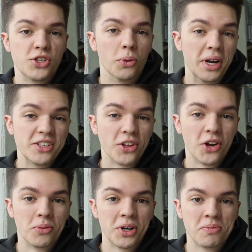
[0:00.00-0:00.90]
So it is a
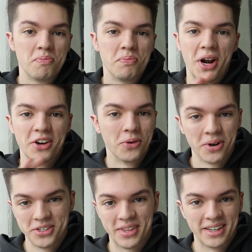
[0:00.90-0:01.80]
lot of work, but I don't
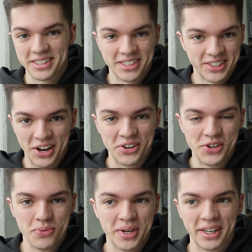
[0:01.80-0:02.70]
want that to scare
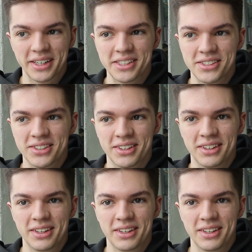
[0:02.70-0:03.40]
you, because